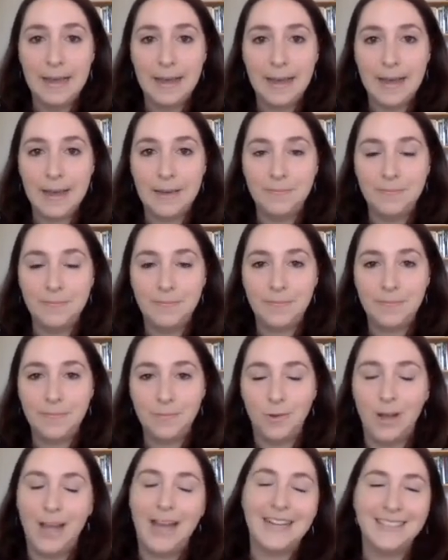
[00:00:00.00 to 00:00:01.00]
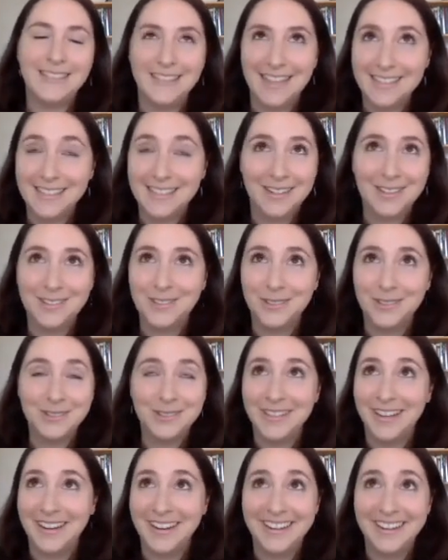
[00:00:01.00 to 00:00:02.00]
Um, well, actually, that's not true.
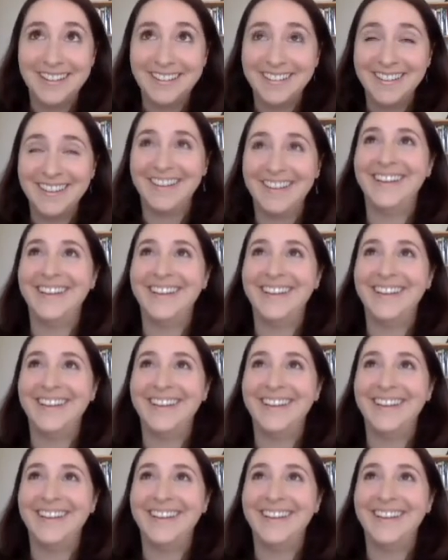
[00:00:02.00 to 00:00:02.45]
Sorry.